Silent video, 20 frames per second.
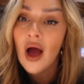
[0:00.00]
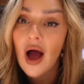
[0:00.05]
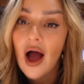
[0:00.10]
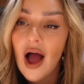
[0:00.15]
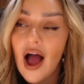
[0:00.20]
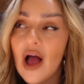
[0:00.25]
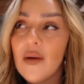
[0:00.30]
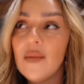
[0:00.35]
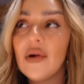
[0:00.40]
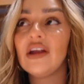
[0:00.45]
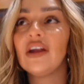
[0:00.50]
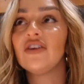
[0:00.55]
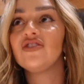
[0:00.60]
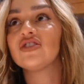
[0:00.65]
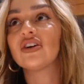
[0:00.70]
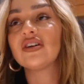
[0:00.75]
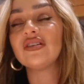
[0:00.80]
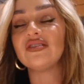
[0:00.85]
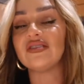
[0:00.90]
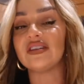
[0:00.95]
And as
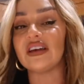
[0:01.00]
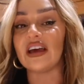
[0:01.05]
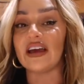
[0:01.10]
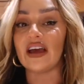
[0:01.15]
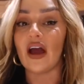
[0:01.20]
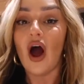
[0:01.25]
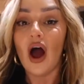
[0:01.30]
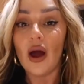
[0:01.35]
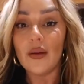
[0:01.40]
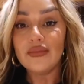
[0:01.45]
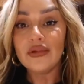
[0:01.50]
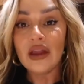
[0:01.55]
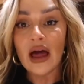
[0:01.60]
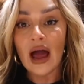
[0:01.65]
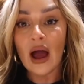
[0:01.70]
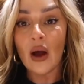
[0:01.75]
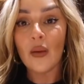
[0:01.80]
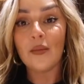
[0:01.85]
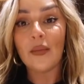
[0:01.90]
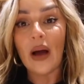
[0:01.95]
you can see, I'm
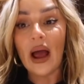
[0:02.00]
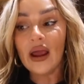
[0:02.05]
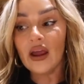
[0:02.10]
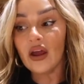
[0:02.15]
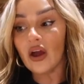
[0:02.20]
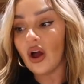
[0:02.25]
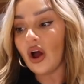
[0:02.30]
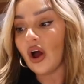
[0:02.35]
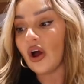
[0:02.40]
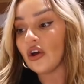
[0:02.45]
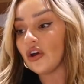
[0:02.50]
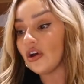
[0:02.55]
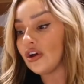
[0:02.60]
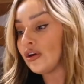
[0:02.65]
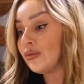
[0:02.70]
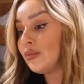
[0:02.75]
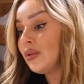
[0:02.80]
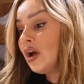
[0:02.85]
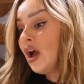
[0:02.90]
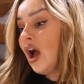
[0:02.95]
now back at
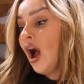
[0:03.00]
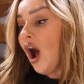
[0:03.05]
home.